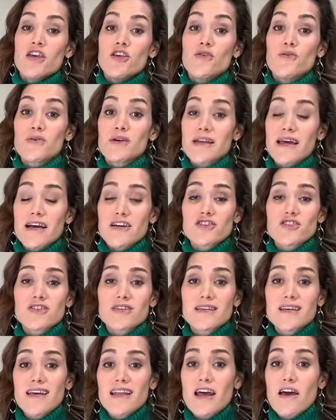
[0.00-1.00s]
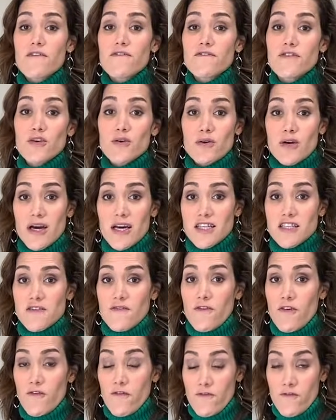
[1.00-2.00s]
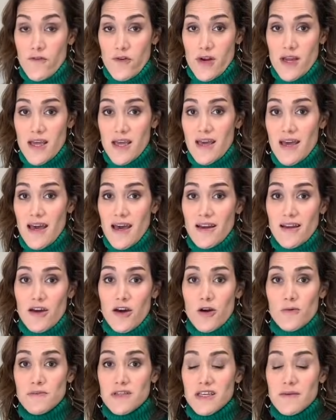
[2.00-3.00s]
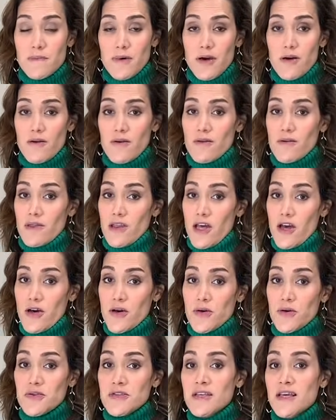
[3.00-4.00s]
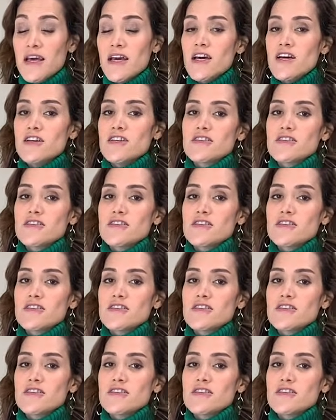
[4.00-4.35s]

You can actually get a few cuts for free at Home Depot or Lowe's.